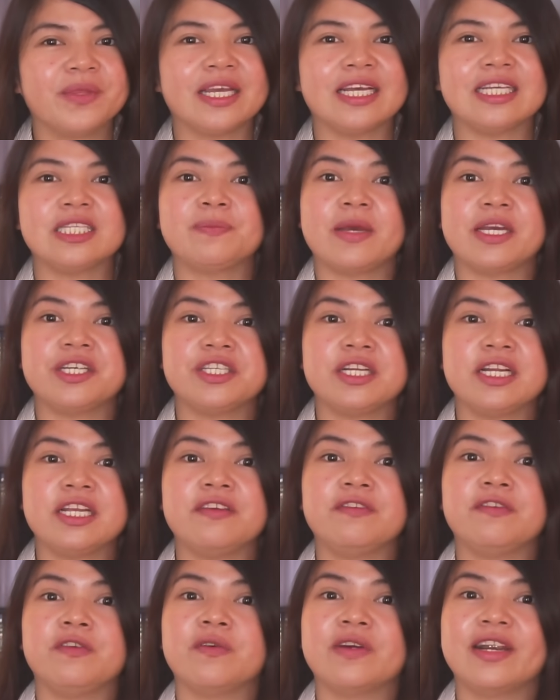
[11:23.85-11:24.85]

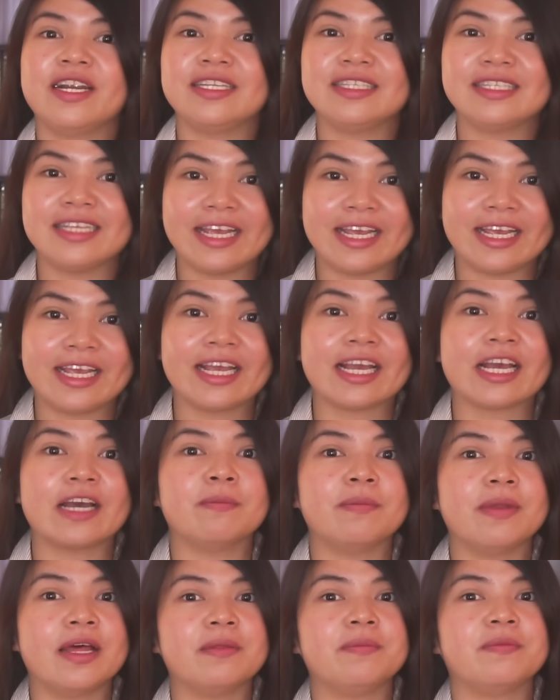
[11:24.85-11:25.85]
especially if you are taking a
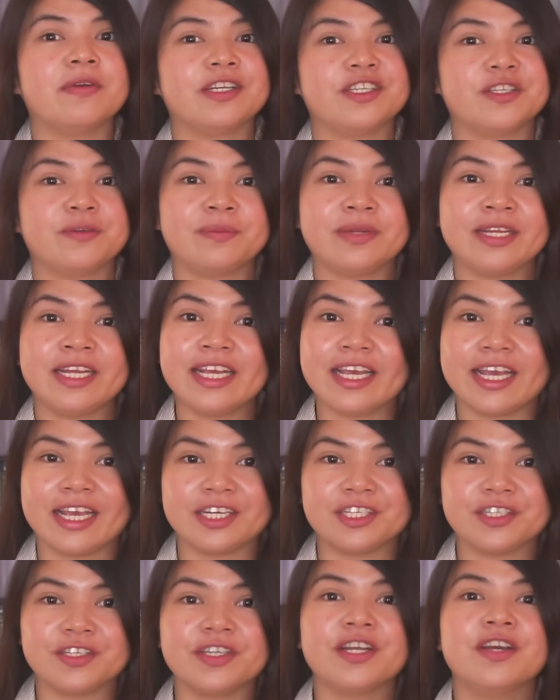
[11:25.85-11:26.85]
blood pressure
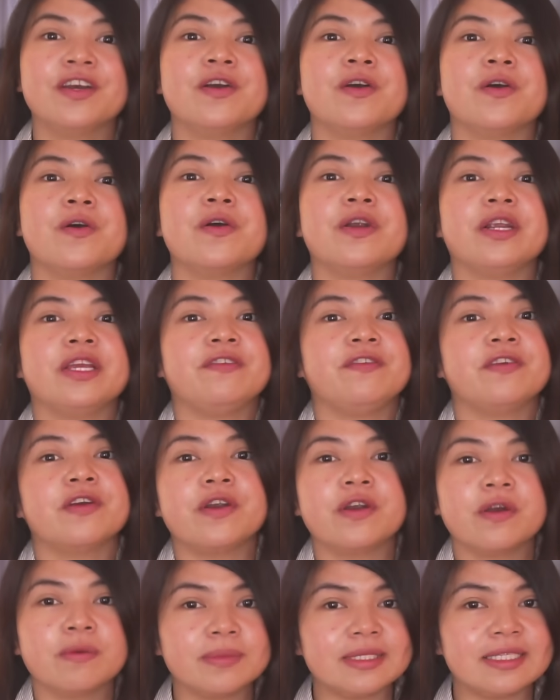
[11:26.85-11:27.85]
medication or if
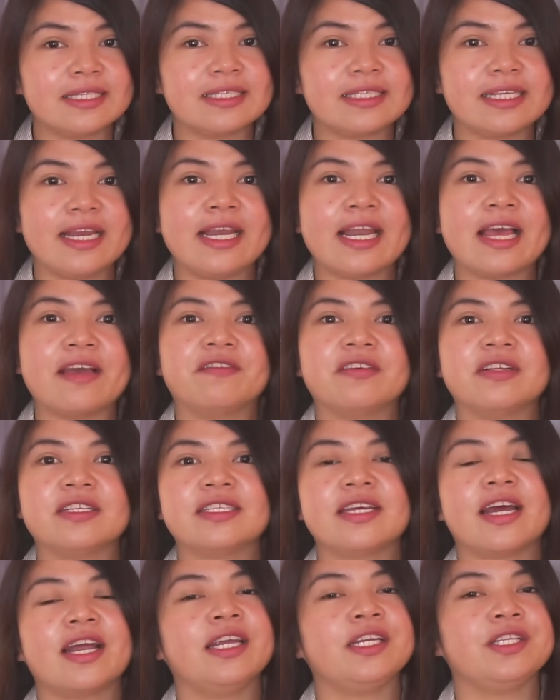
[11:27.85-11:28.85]
your homocysteine
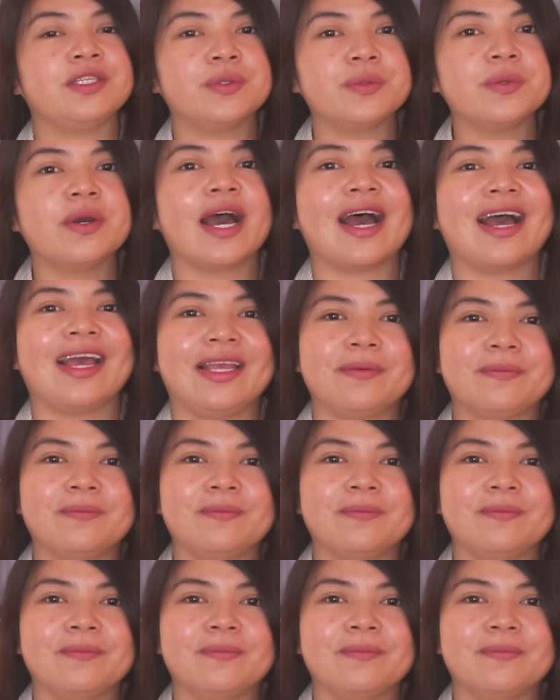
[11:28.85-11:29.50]
levels are too high.